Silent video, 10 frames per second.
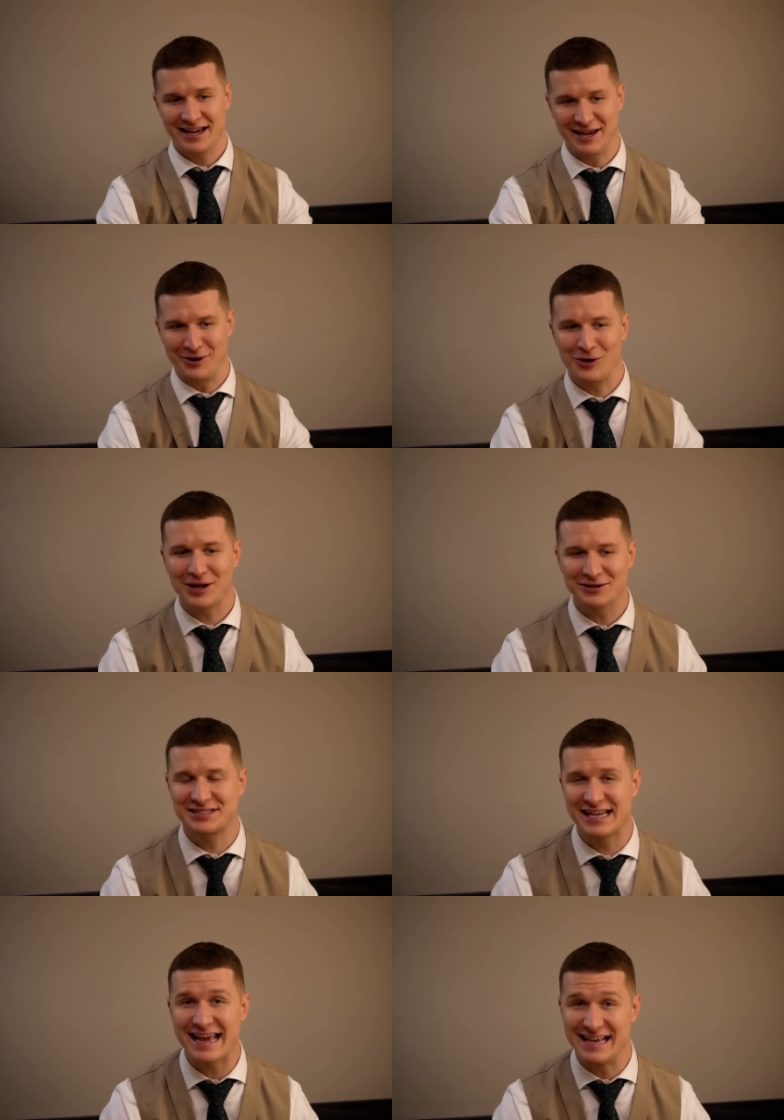And all I'll
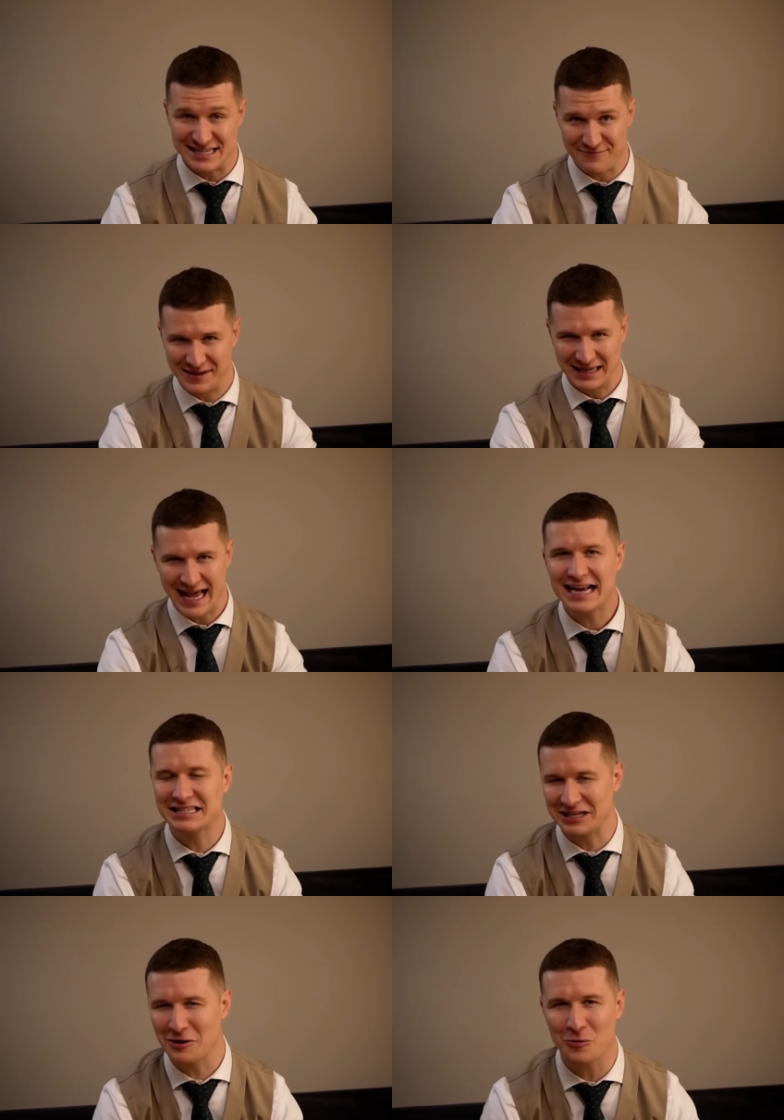say is, if you
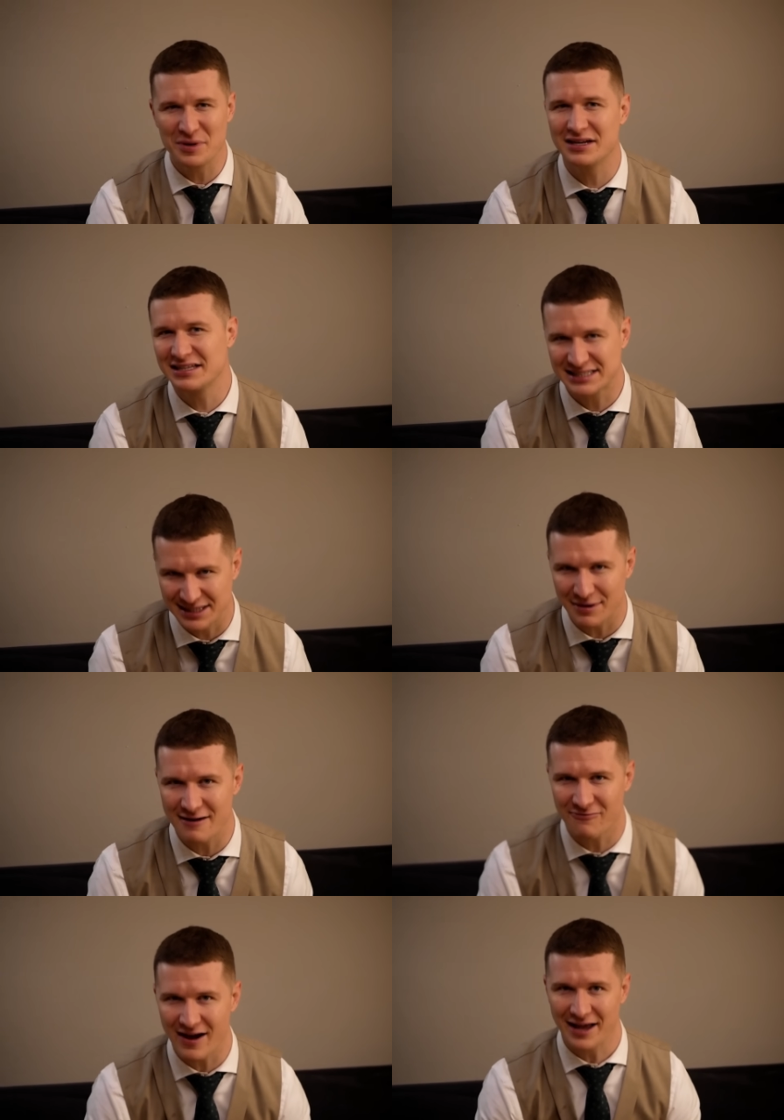liked a little bit of this
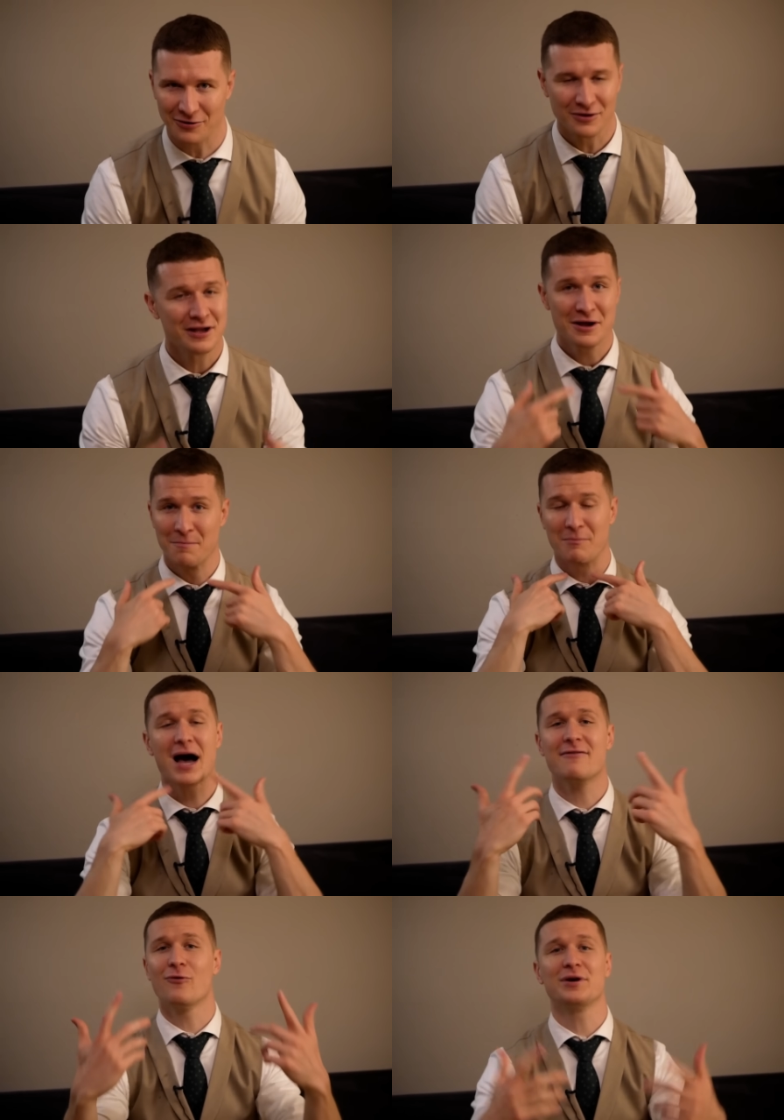semifinal,
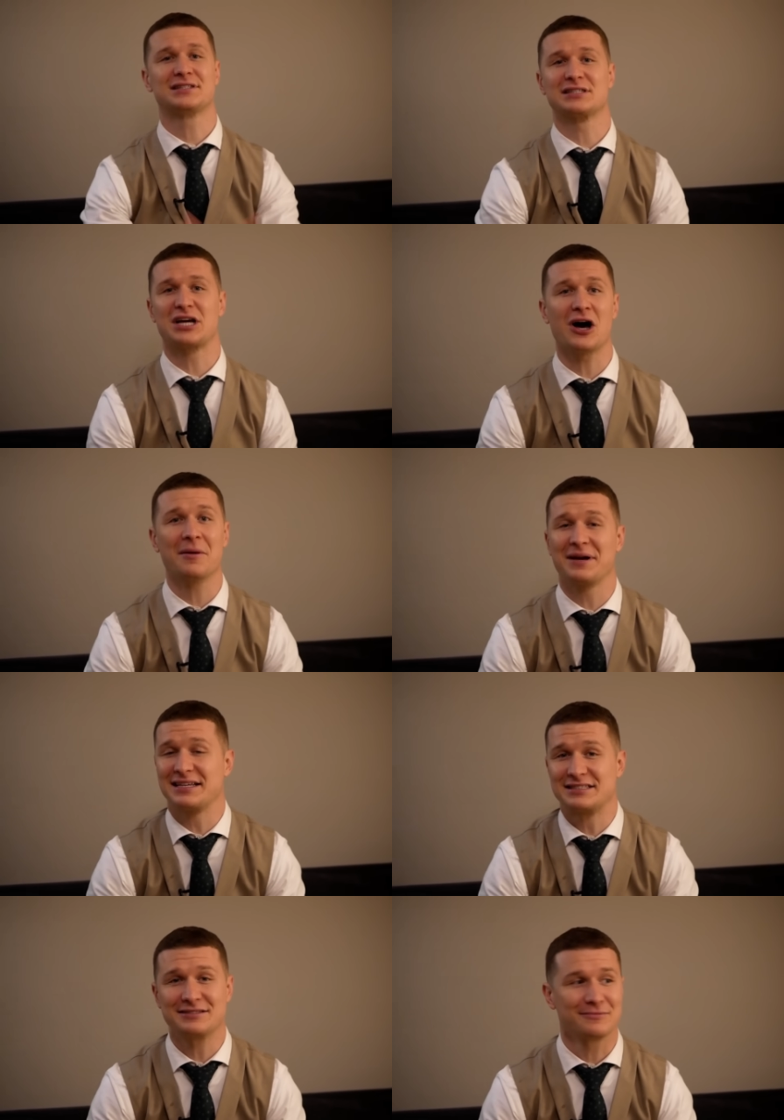my voice is gone
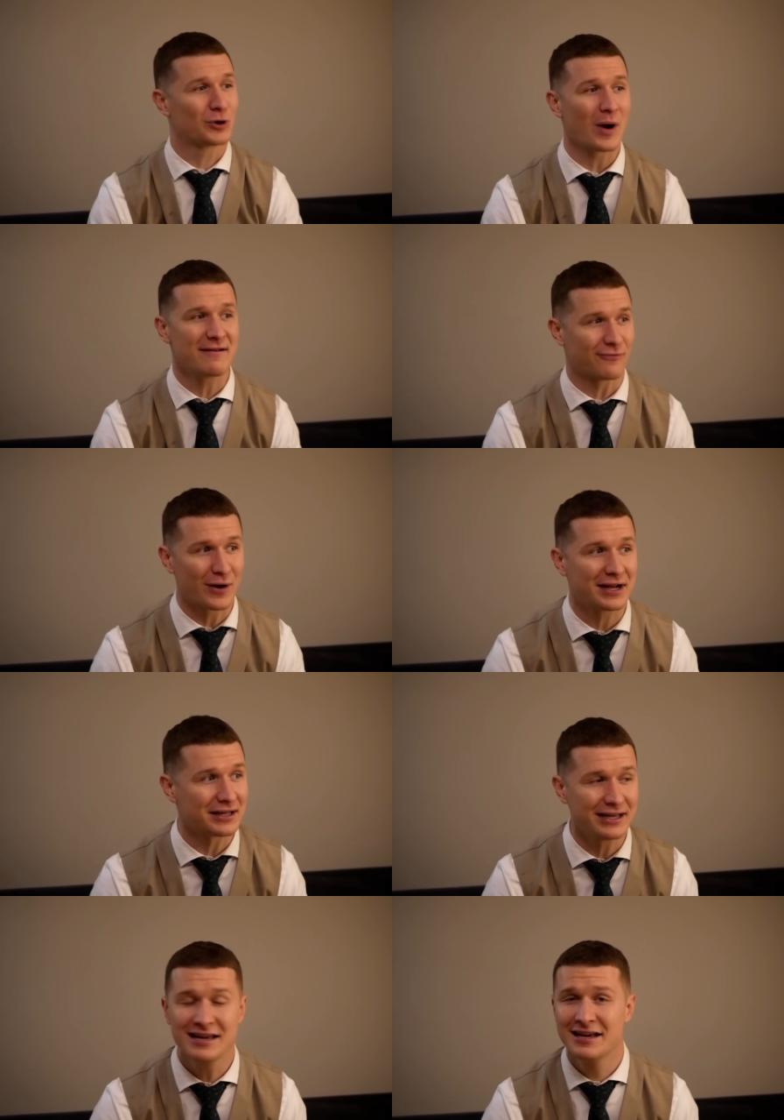because, quite
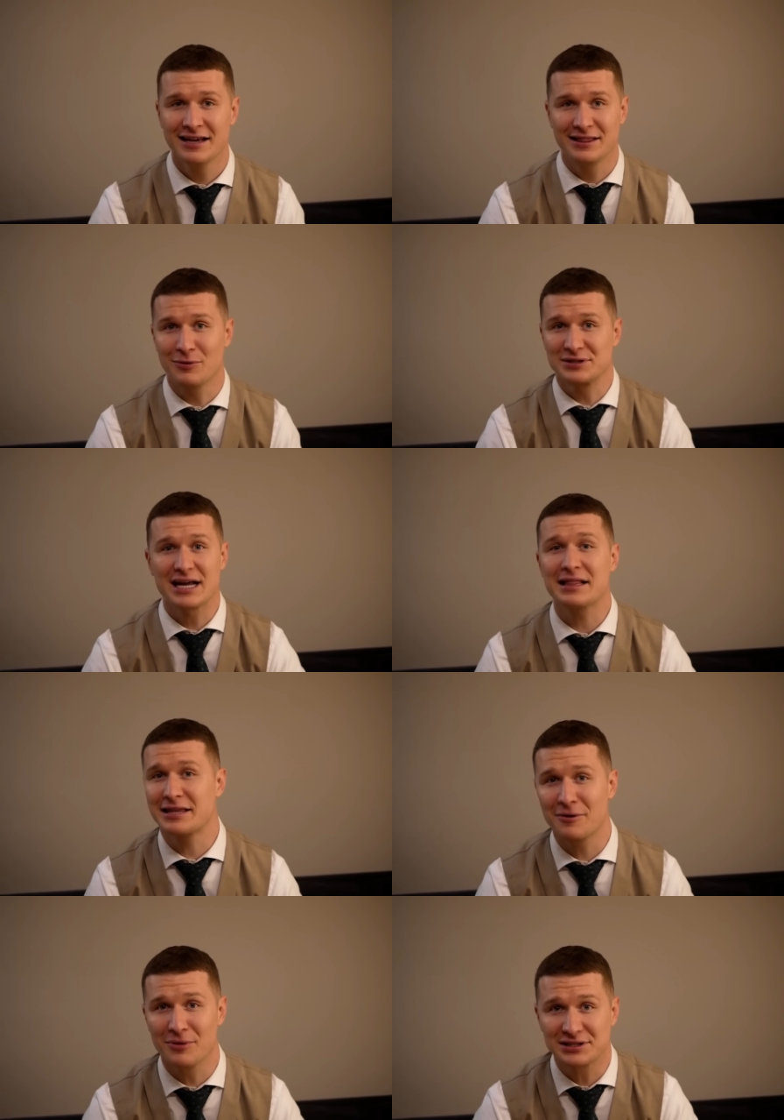frankly, there was not
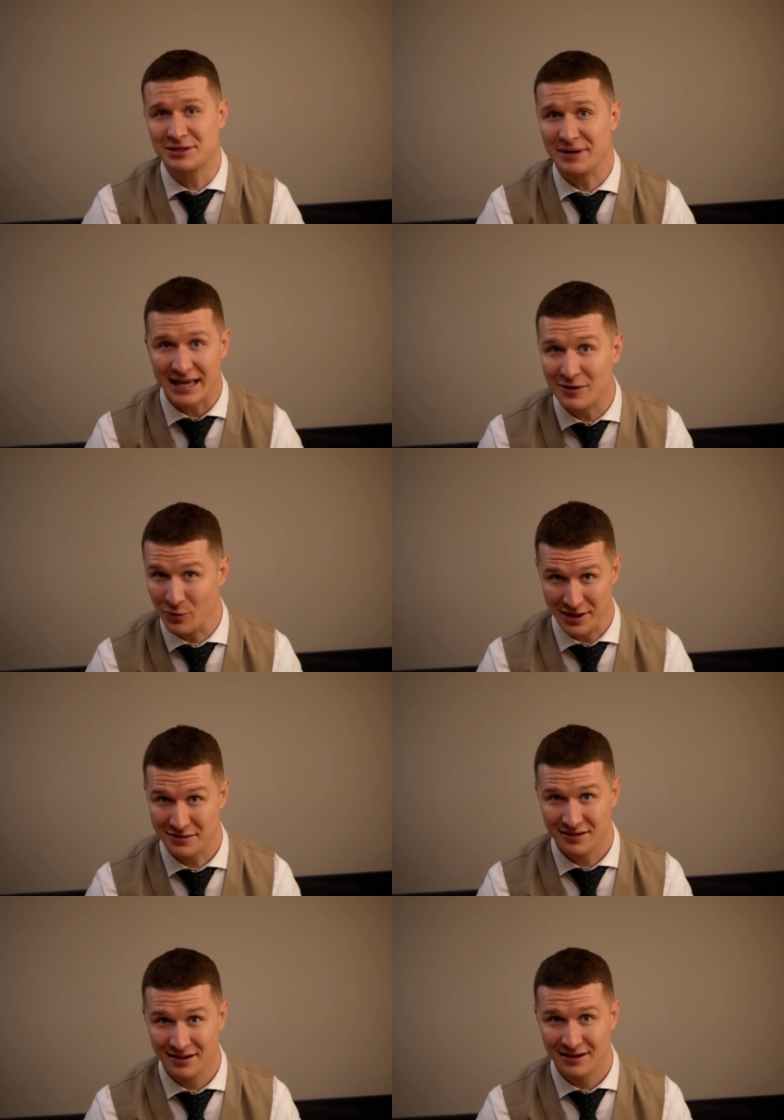there much to begin
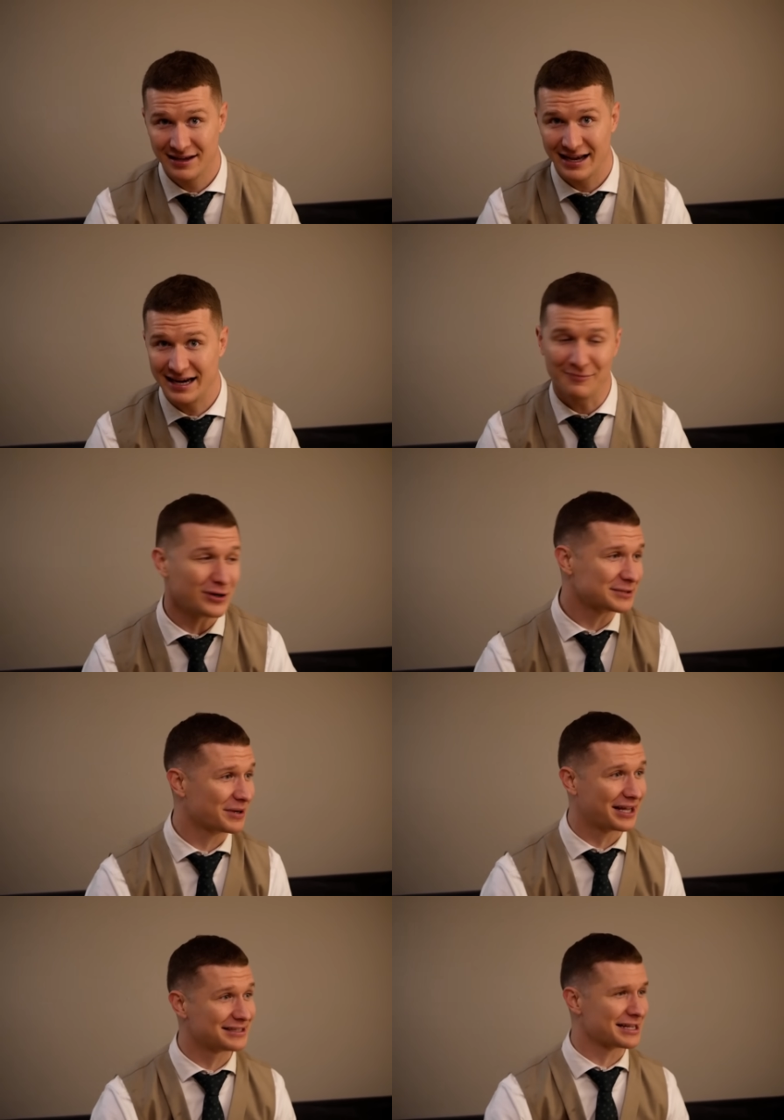with. And it wasn't
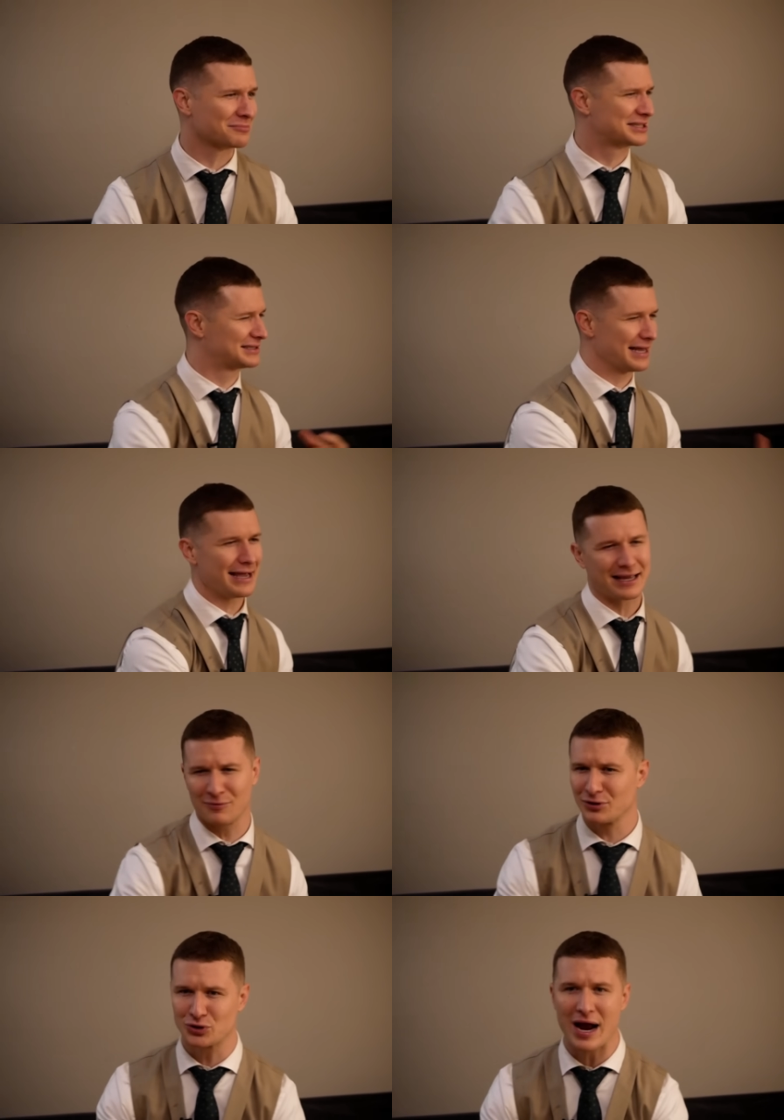because I'm sick
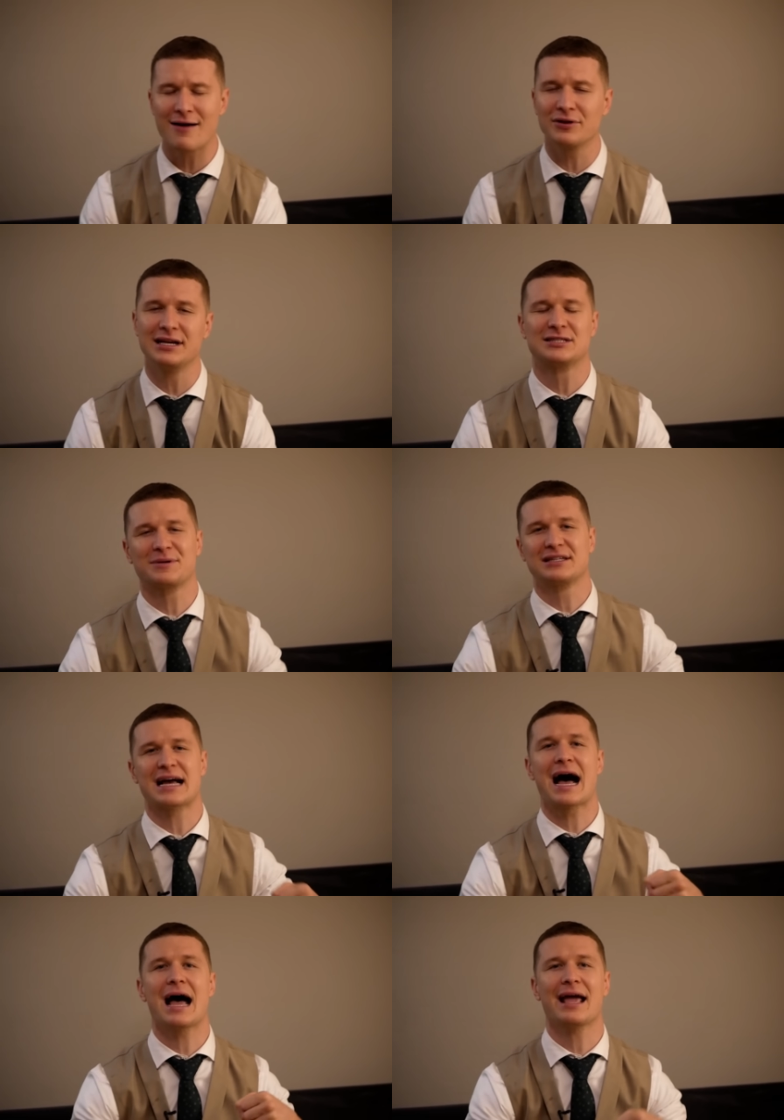and we're traveling, it's because
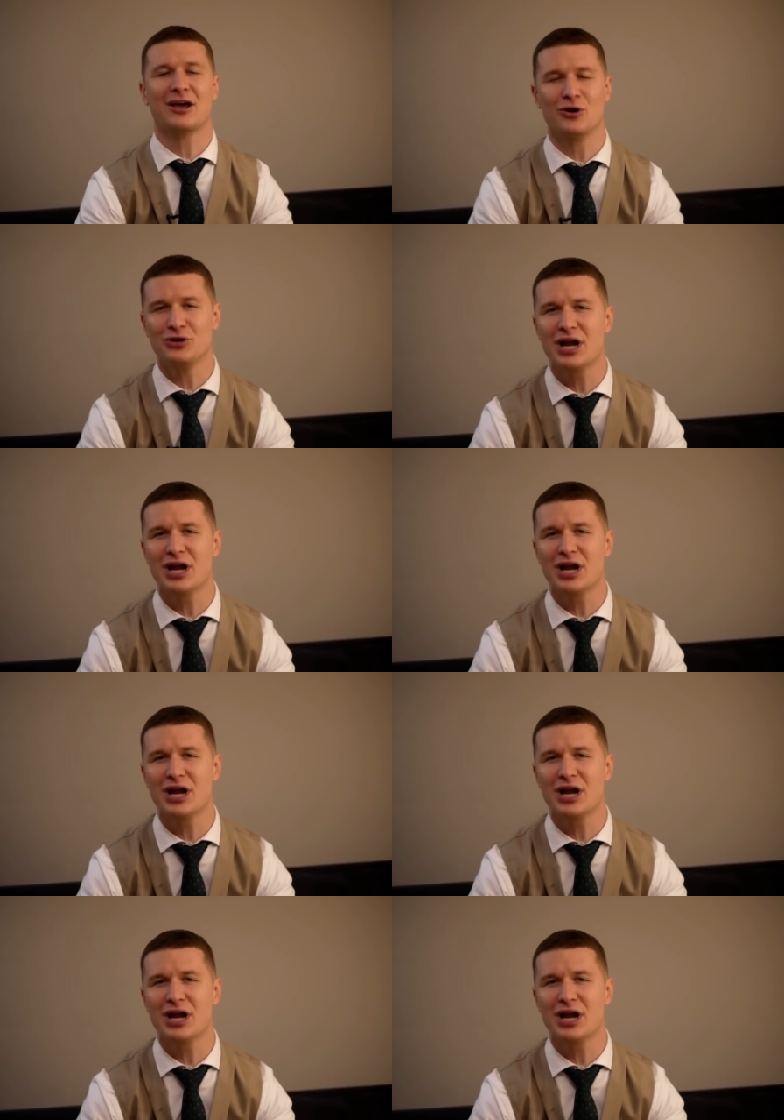I could